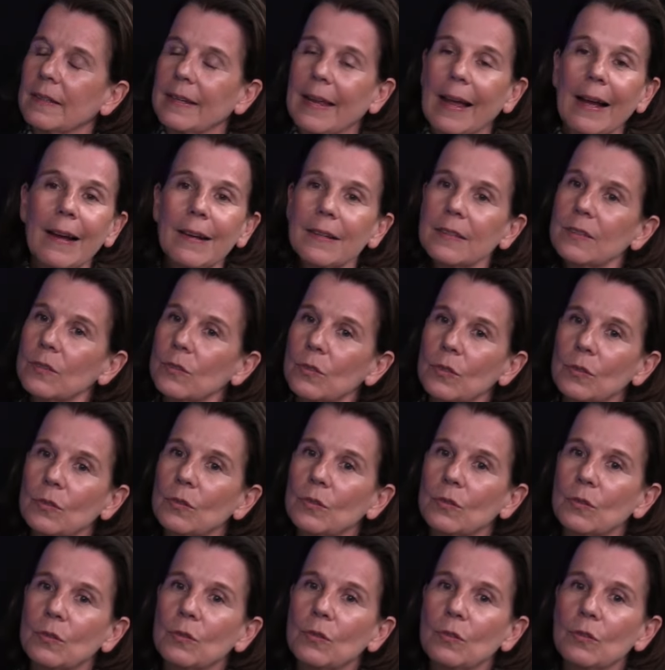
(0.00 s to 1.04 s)
yeah to
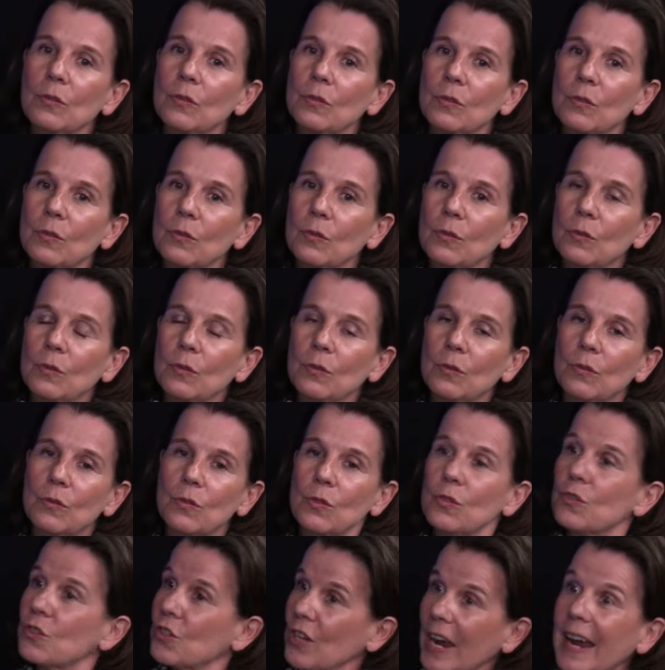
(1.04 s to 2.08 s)
to to
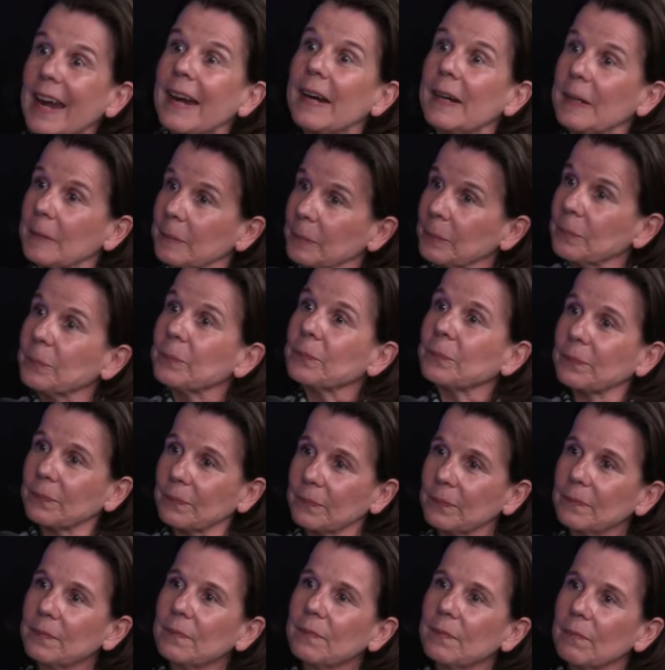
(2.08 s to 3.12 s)
to share
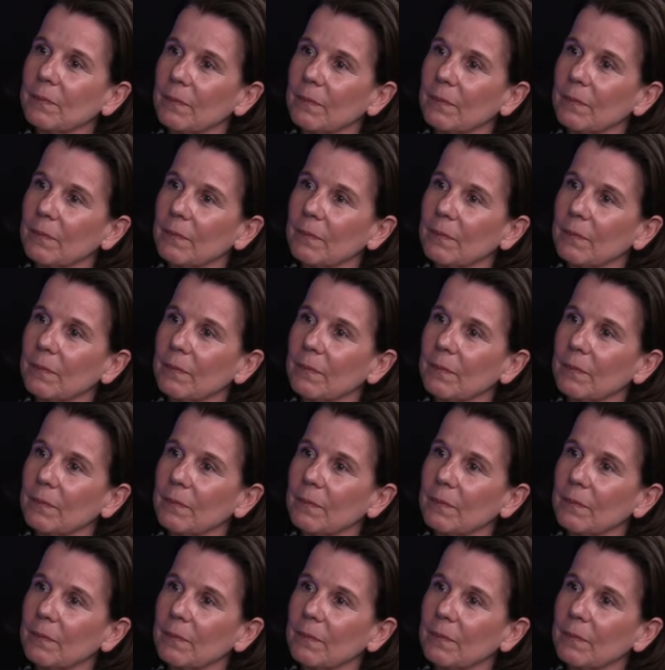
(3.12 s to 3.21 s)
mm-hmm.